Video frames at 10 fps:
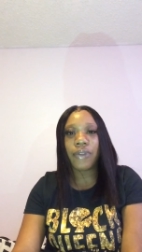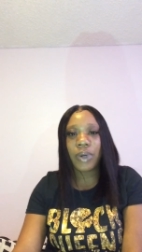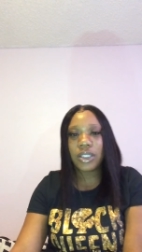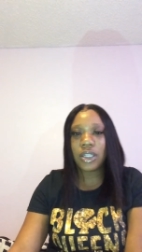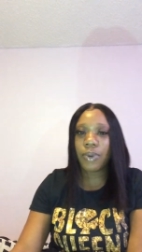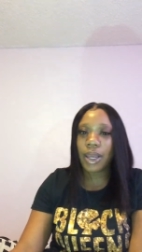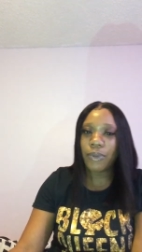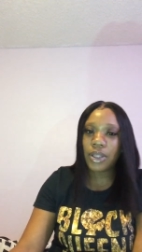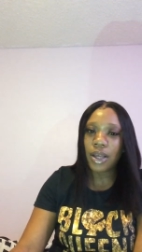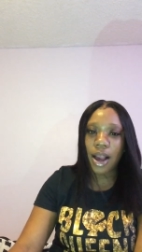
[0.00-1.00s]
the rest of the week
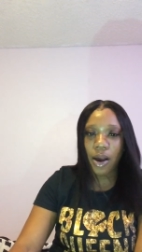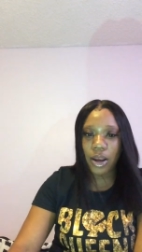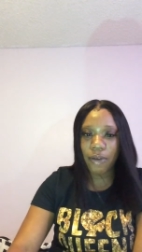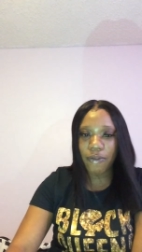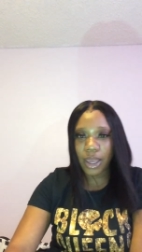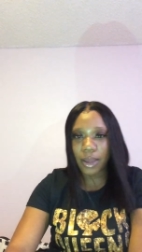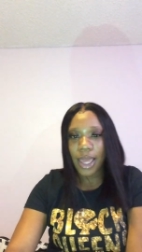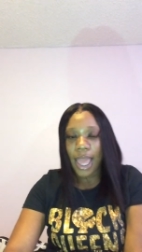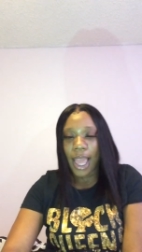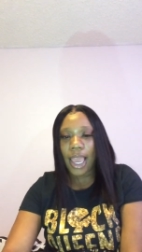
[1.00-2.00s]
with the hiring event,
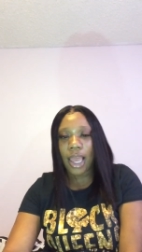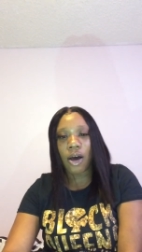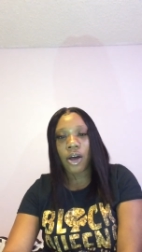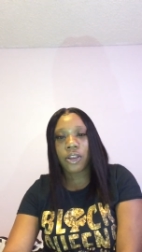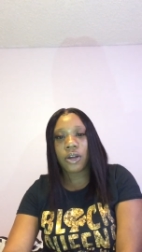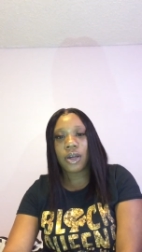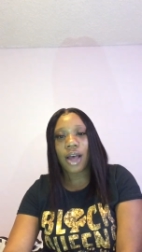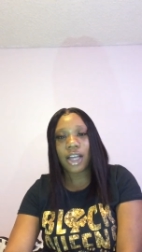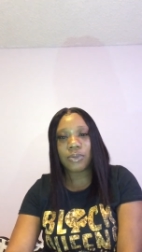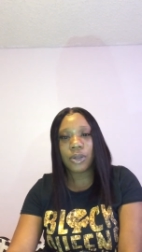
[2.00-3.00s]
and all the
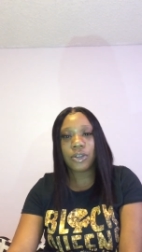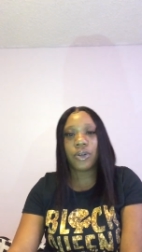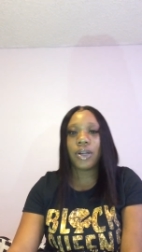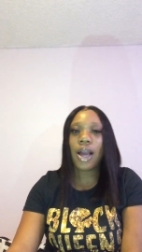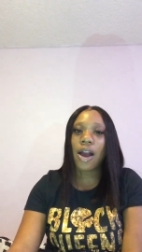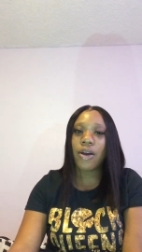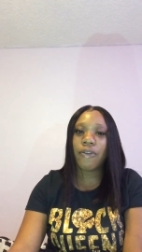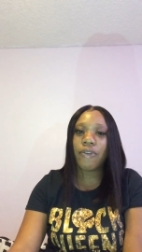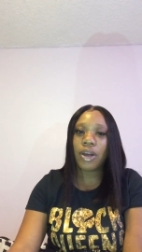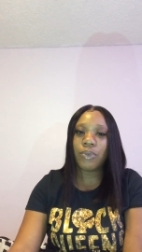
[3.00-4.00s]
hospitals during the hiring
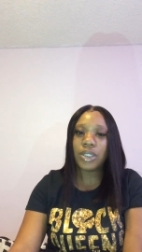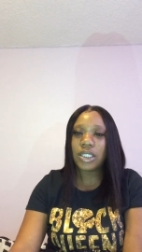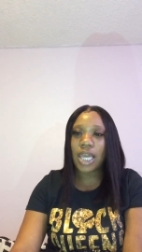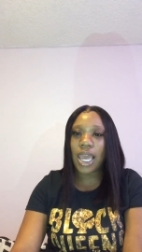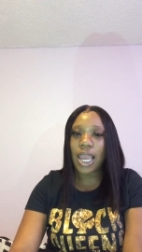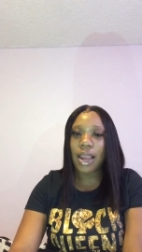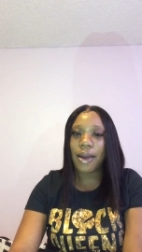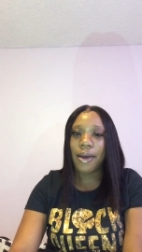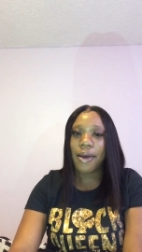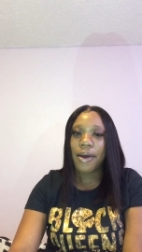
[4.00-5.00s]
event would say
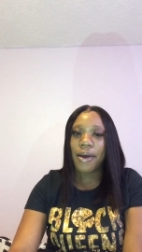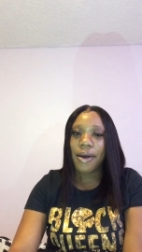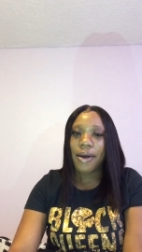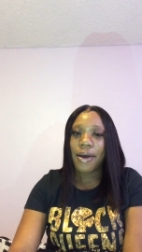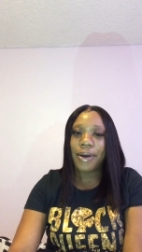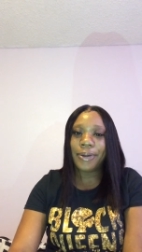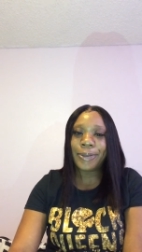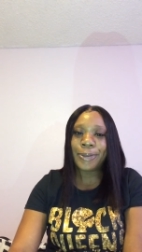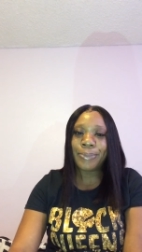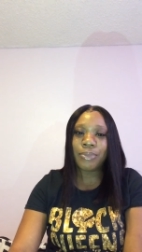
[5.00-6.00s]

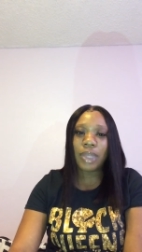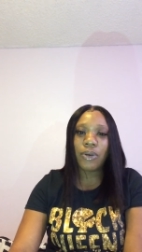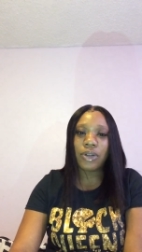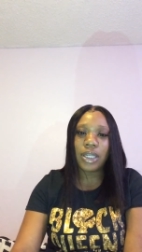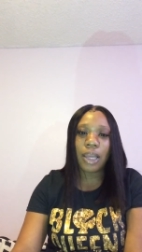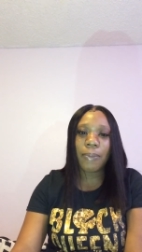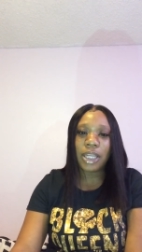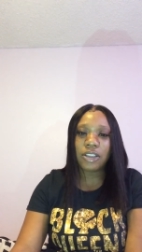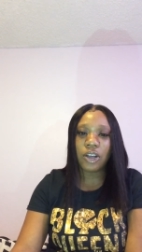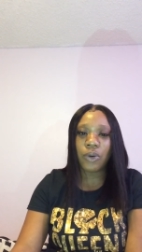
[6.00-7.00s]
they were going to get
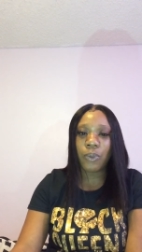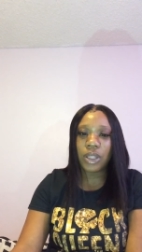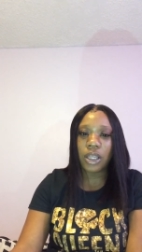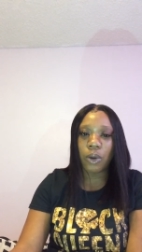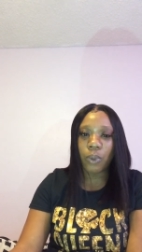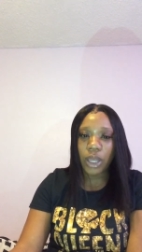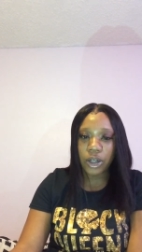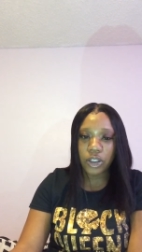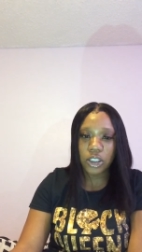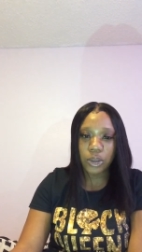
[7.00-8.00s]
back to you within a week
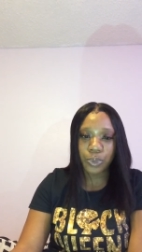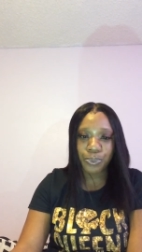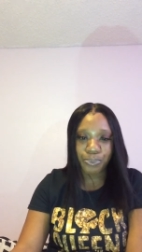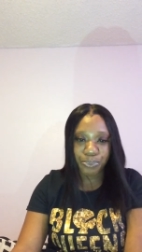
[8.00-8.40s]
or two.